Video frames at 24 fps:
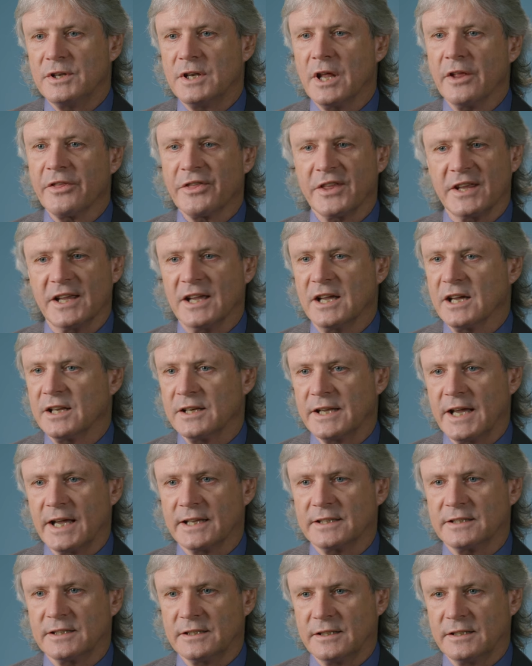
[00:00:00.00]
Nothing
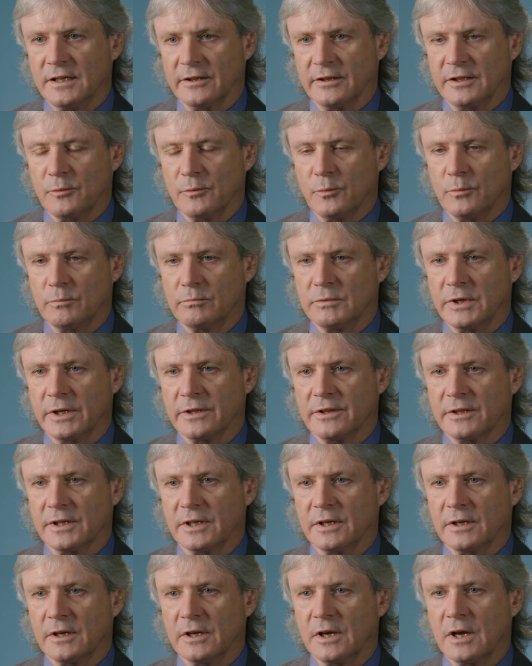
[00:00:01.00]
connected, nothing,
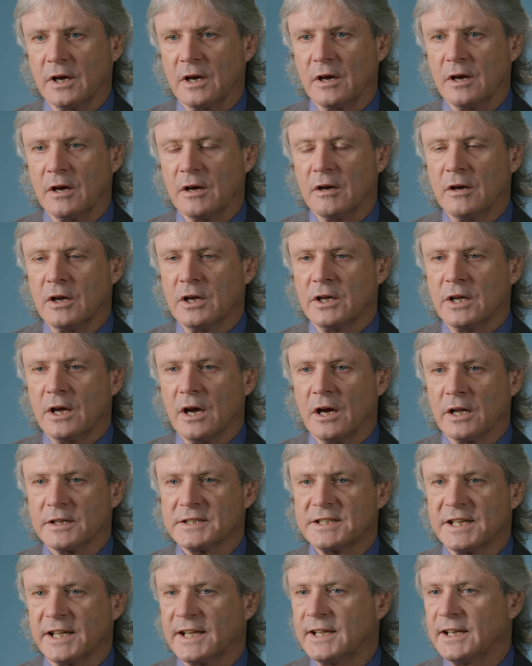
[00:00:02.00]
nothing uh,
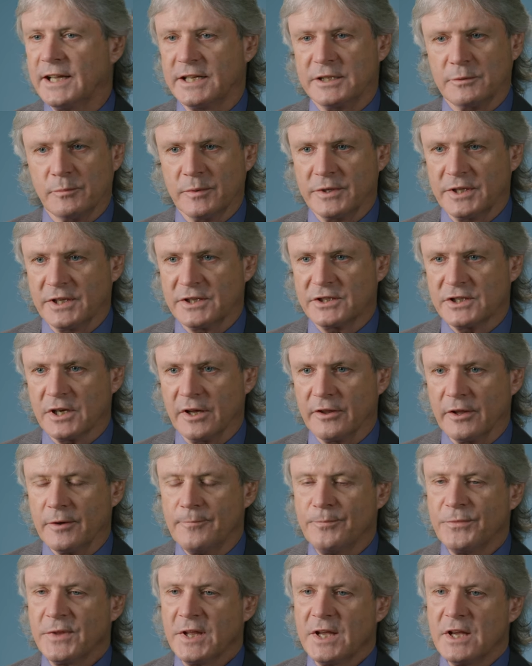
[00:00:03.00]
articulated with each
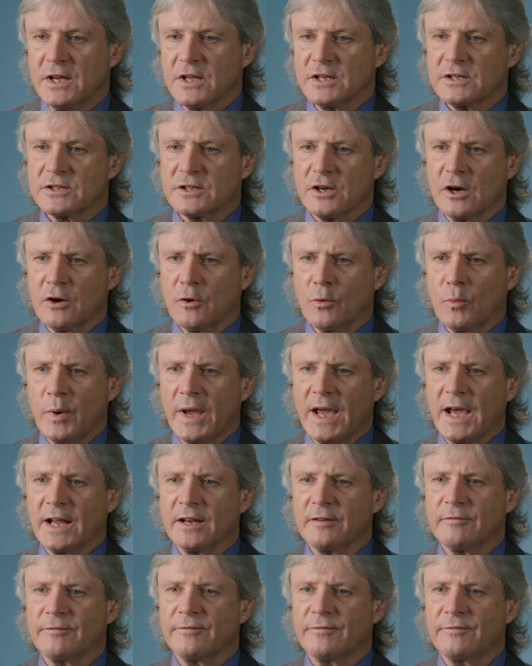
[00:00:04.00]
other. So we had a